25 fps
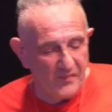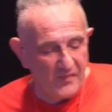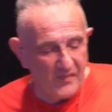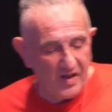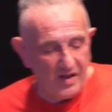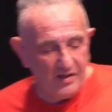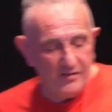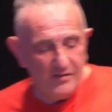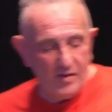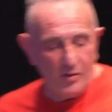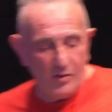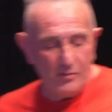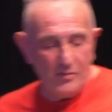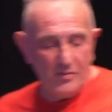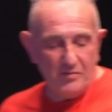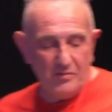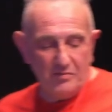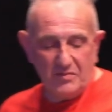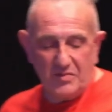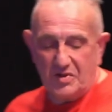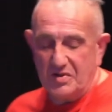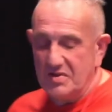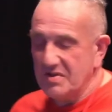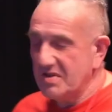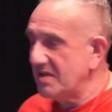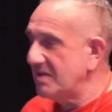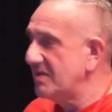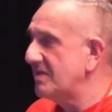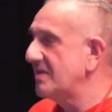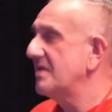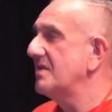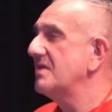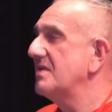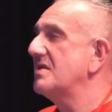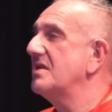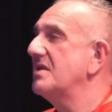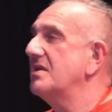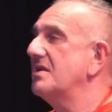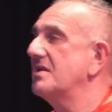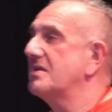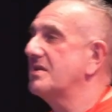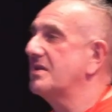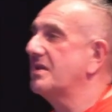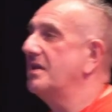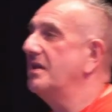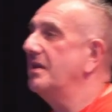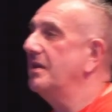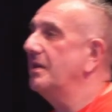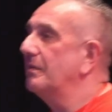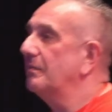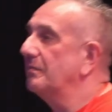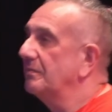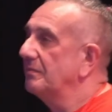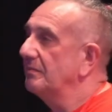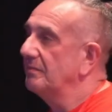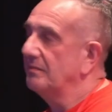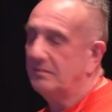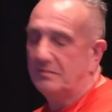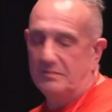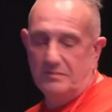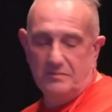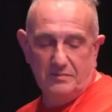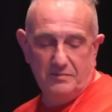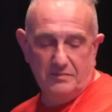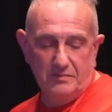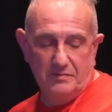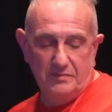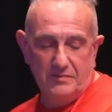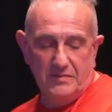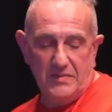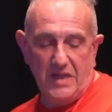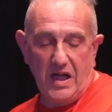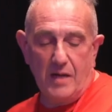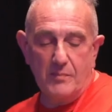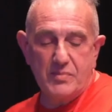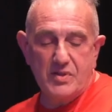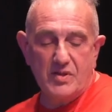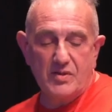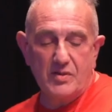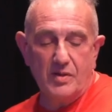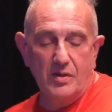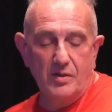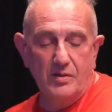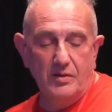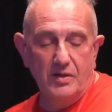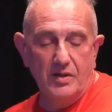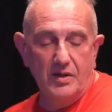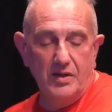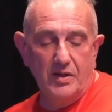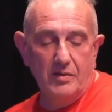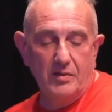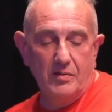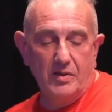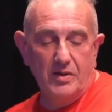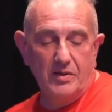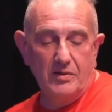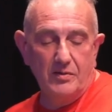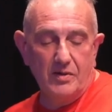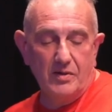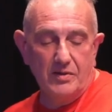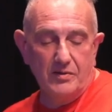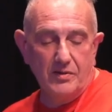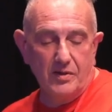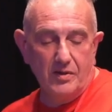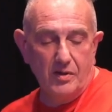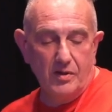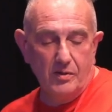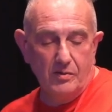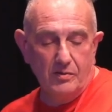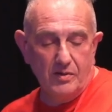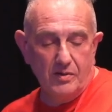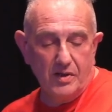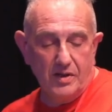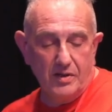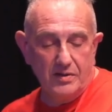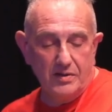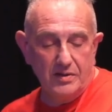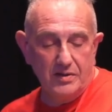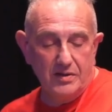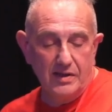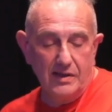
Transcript: No, consistency is key. Absolutely, when you write your code and